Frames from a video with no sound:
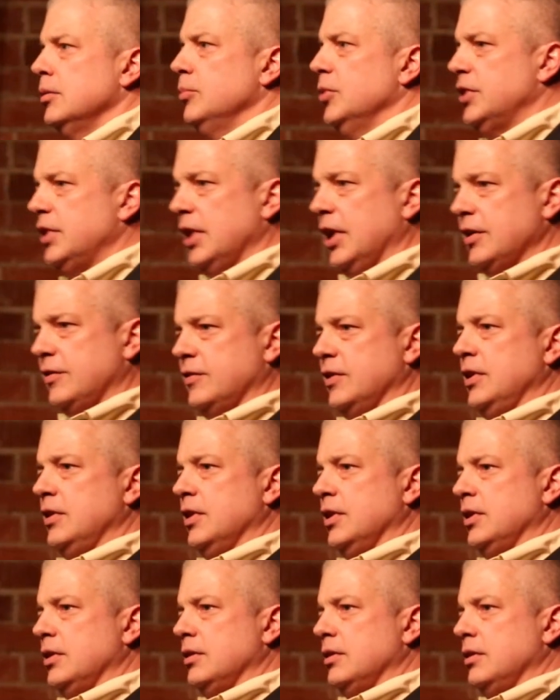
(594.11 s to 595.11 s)
But then I see
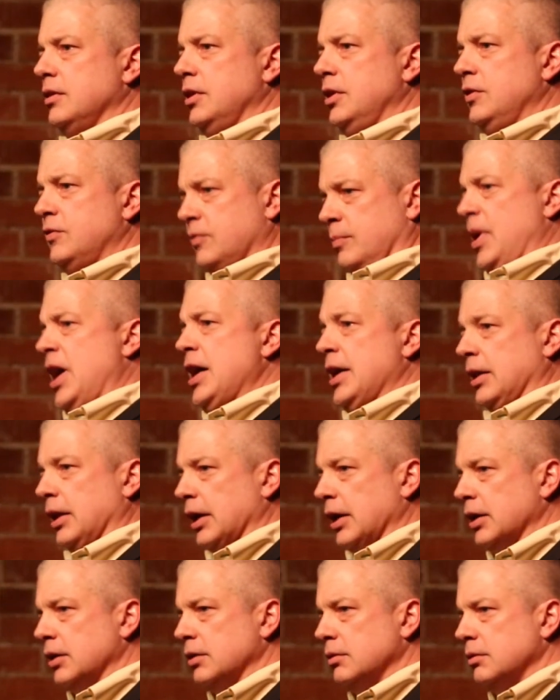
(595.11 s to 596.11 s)
that he's
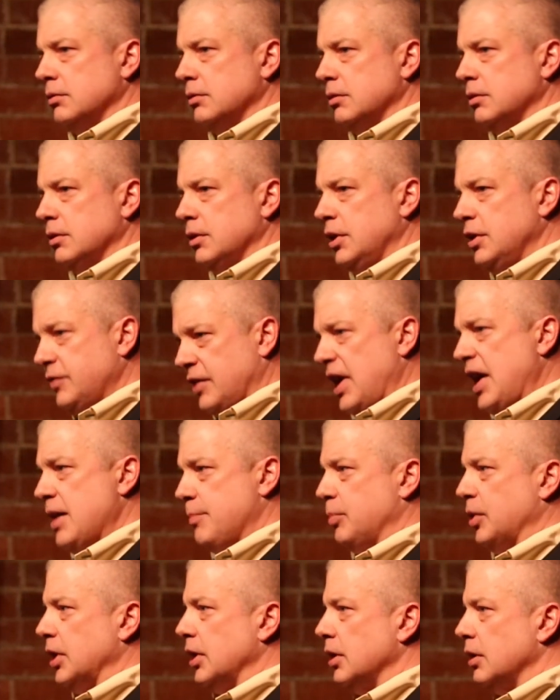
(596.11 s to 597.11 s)
smiling. He's
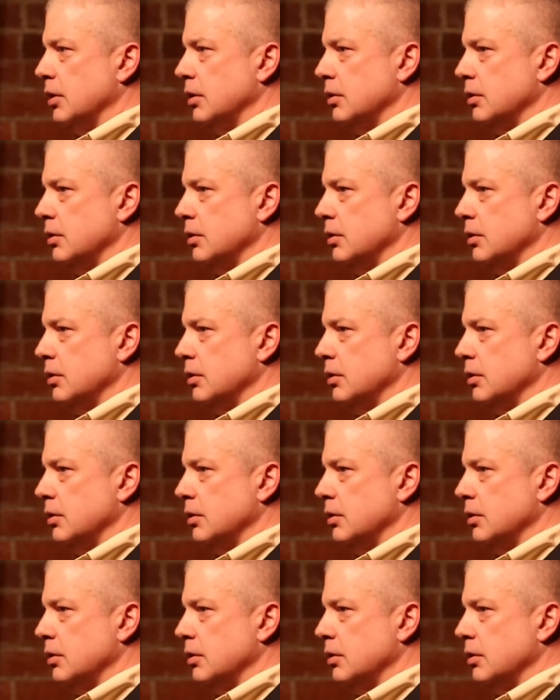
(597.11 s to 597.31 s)
happy.